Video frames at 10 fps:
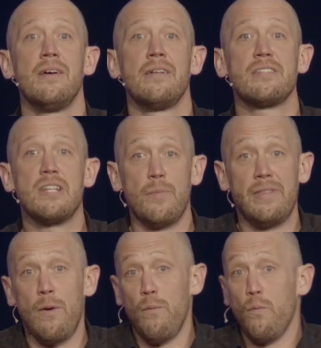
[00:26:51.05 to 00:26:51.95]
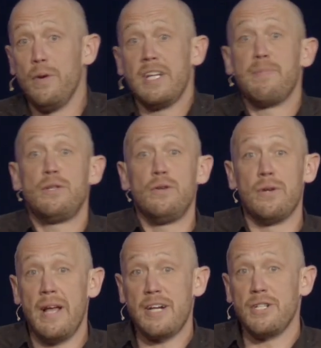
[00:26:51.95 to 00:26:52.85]
to someone that wouldn't expect you
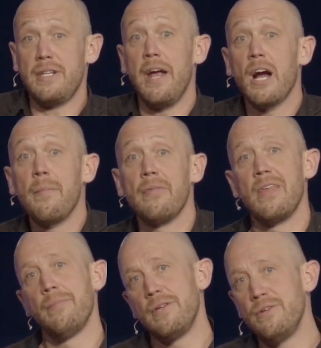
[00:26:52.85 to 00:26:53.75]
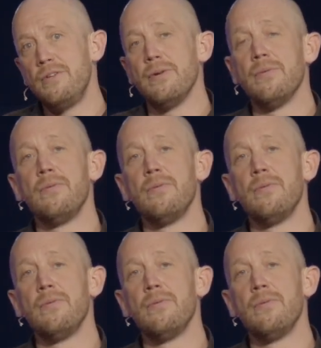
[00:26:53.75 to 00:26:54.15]
to actually care about them, but you do.